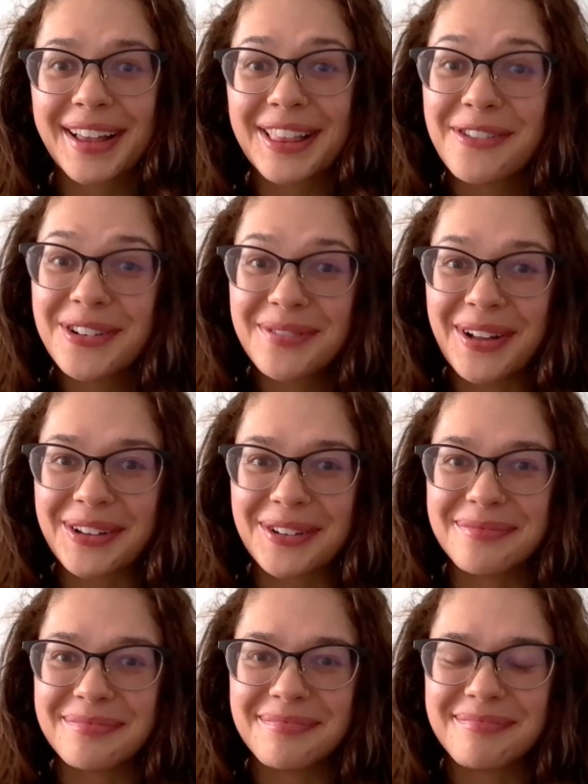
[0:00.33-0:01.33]
Hello and
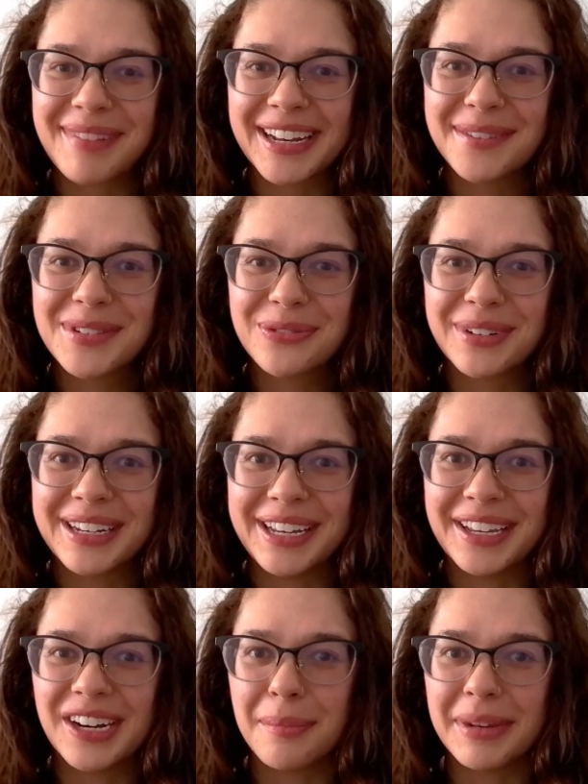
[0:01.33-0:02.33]
welcome. My name is
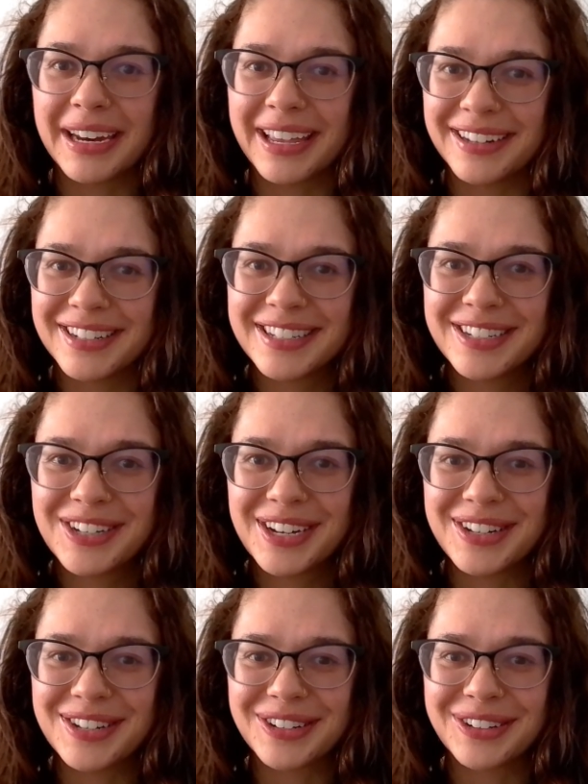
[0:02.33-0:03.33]
Whitney and I'm an anesthesia
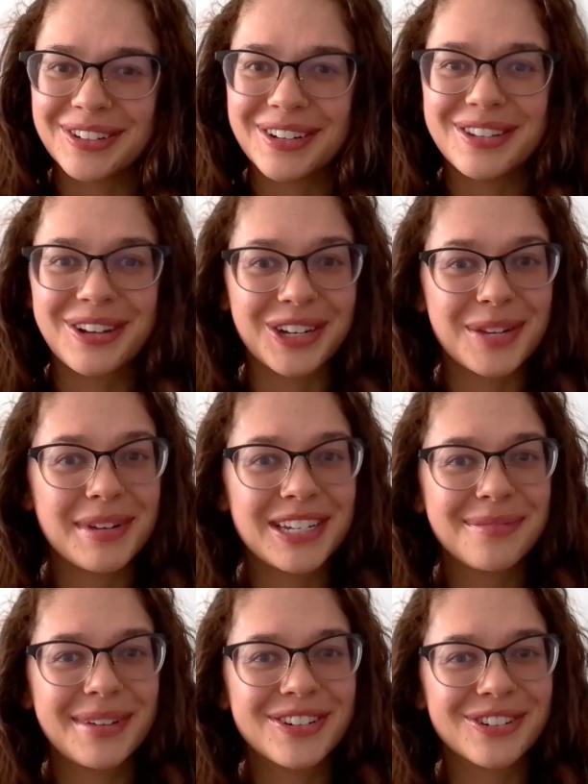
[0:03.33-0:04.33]
intern
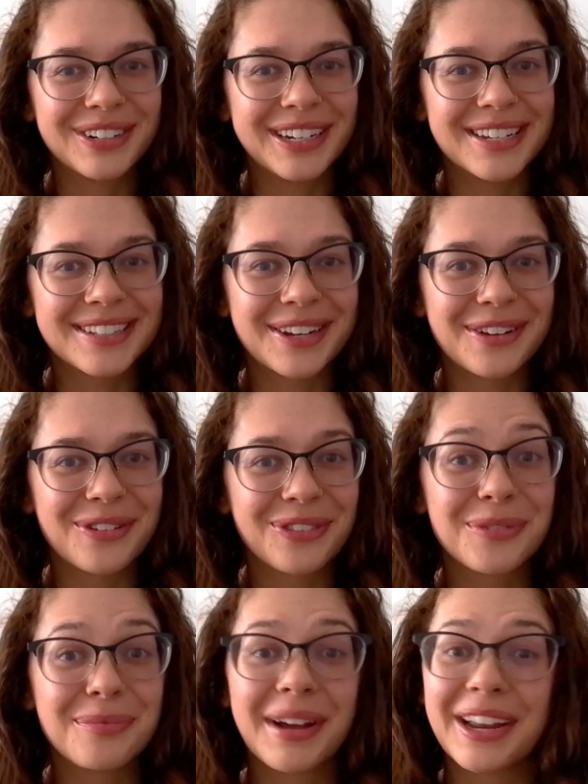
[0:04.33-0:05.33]
documenting my journey as I go
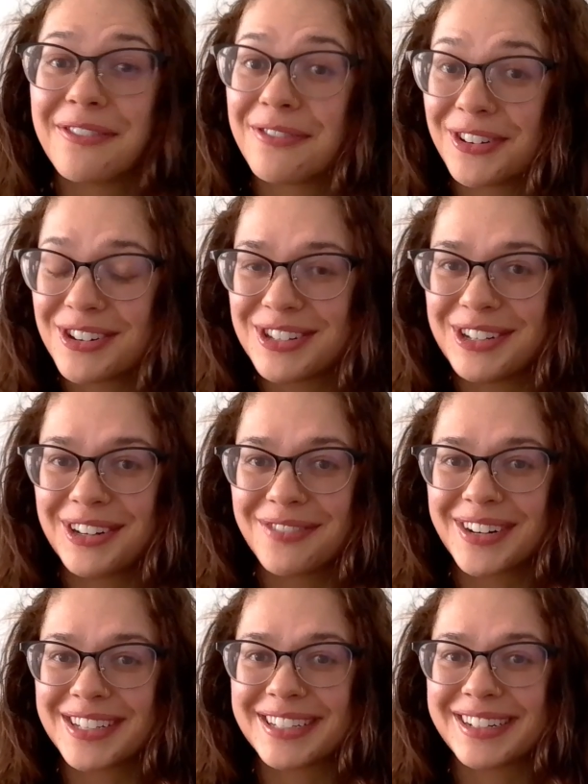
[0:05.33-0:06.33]
through my first year
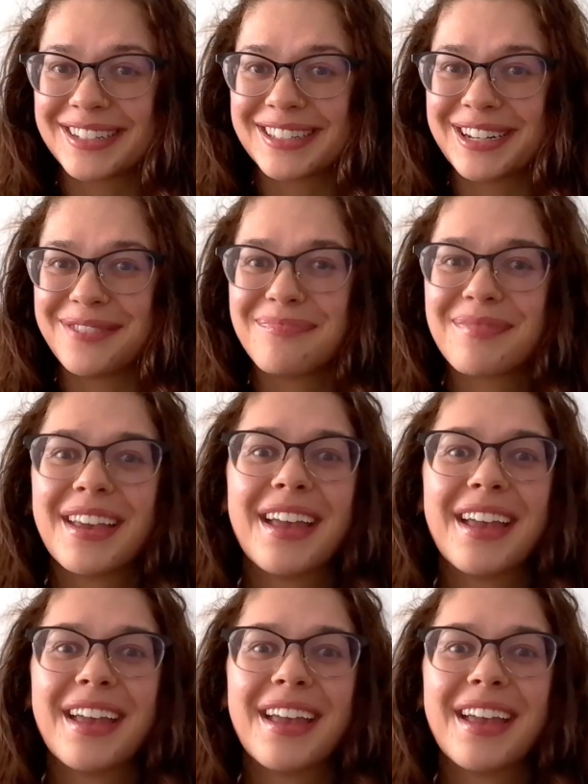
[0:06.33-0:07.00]
of residency.